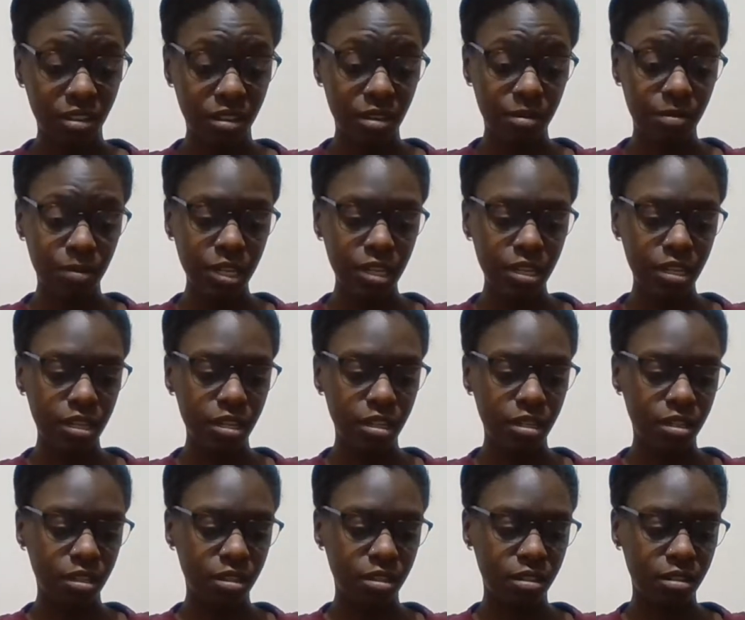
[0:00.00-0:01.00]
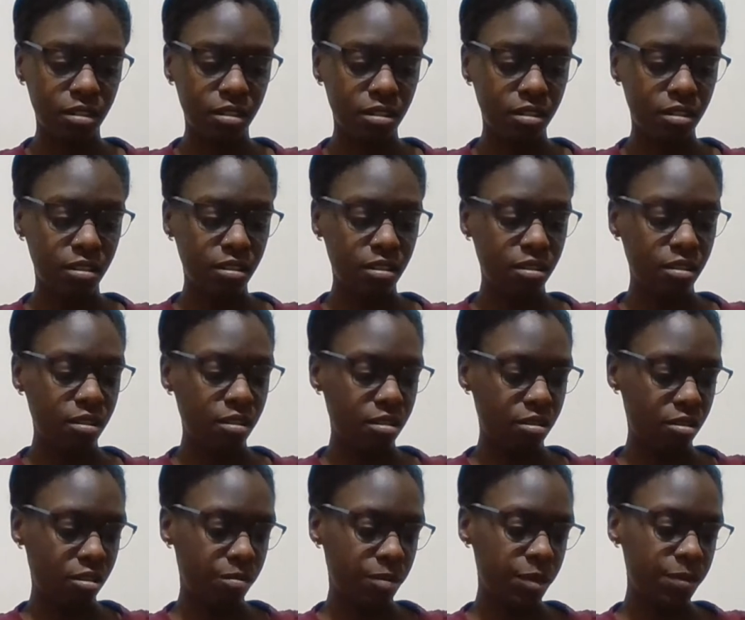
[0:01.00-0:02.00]
It might need a,
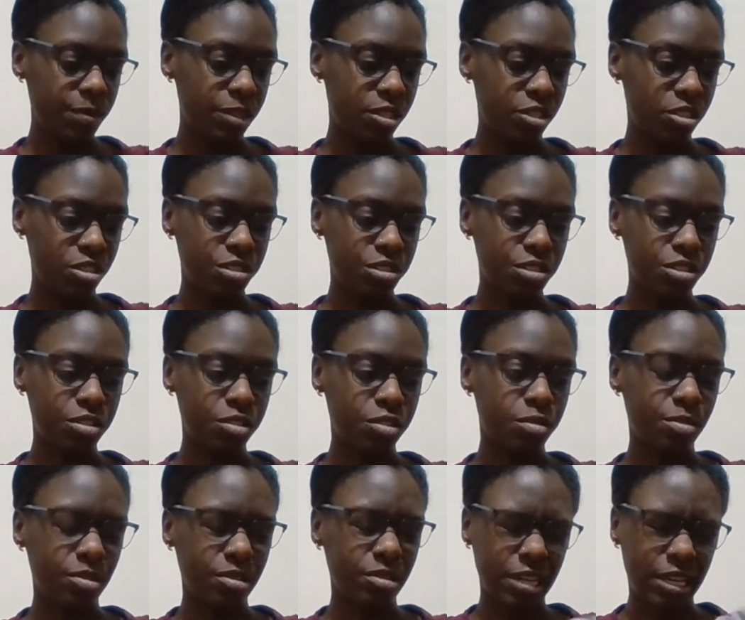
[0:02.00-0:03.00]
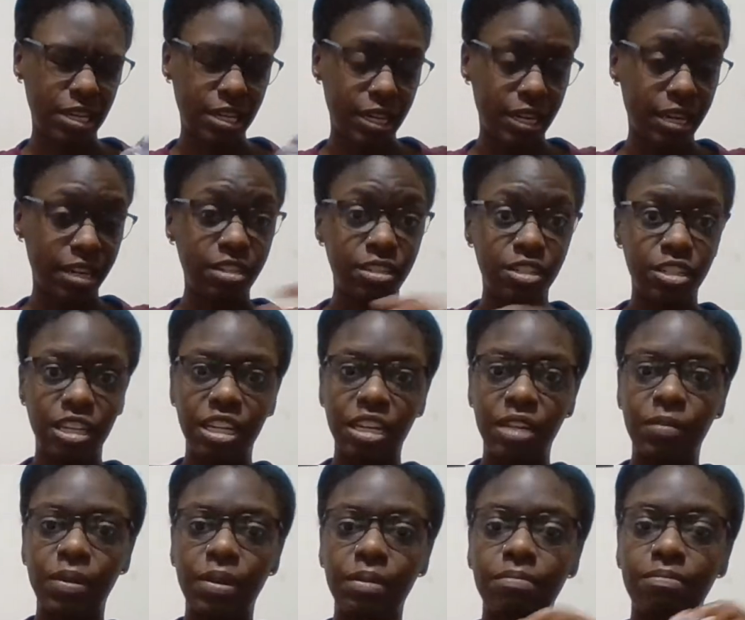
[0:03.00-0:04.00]
or maybe it's just a super tight gauge.
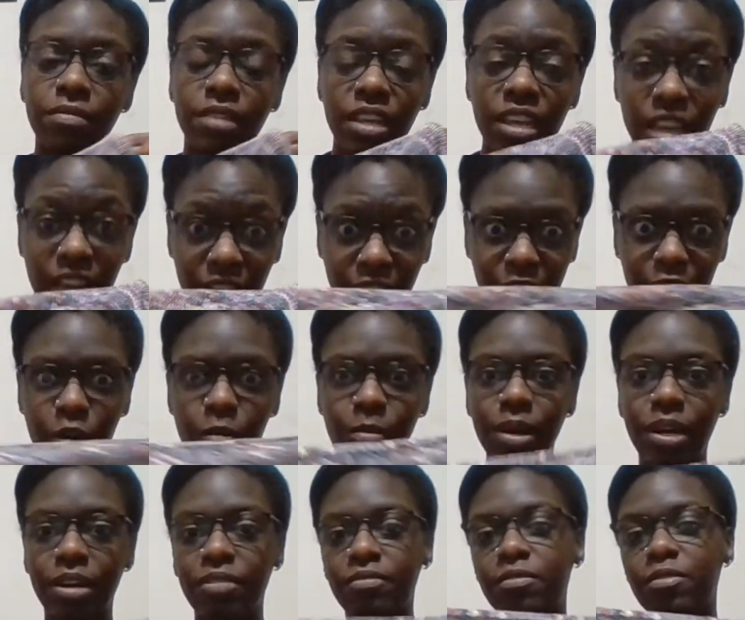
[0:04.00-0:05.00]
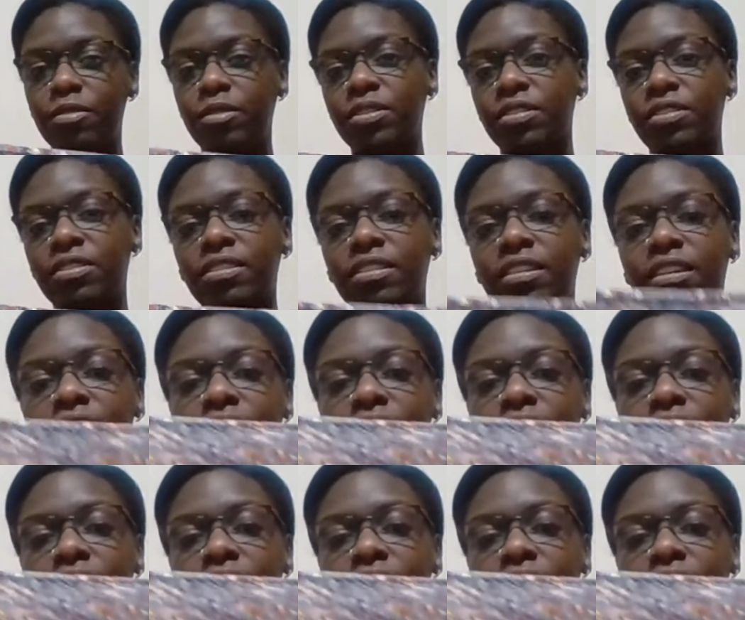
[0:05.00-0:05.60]
Anyway, I go back and forth